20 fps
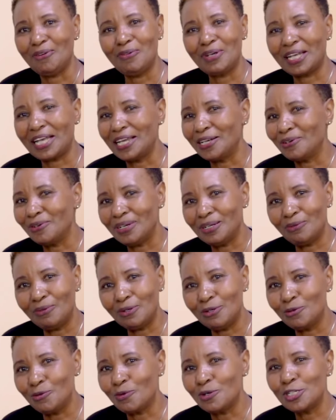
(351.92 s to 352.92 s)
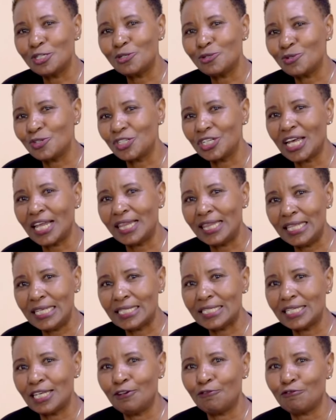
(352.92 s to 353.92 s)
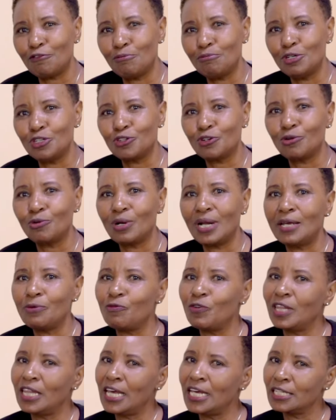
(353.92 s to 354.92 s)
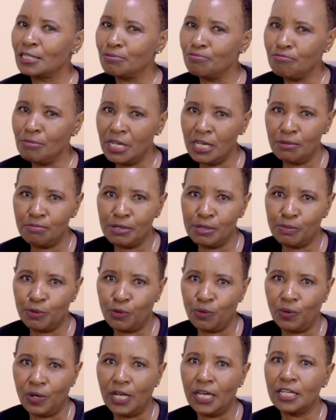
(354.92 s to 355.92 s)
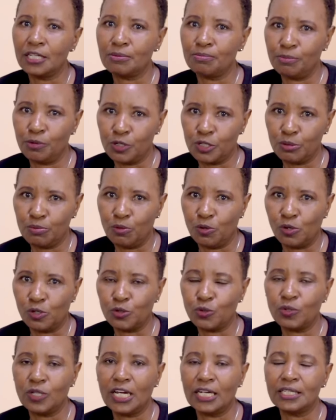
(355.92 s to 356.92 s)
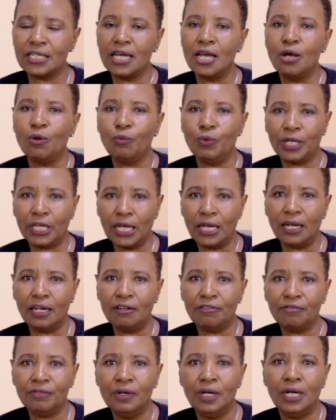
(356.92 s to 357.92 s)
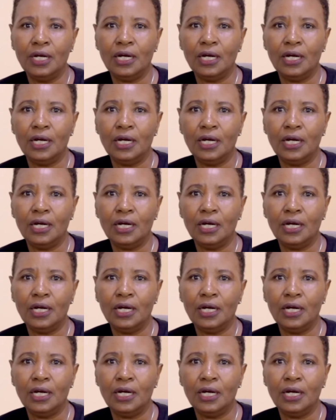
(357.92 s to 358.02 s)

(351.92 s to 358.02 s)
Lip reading: We'd want to share this information with as many people as possible so that we can live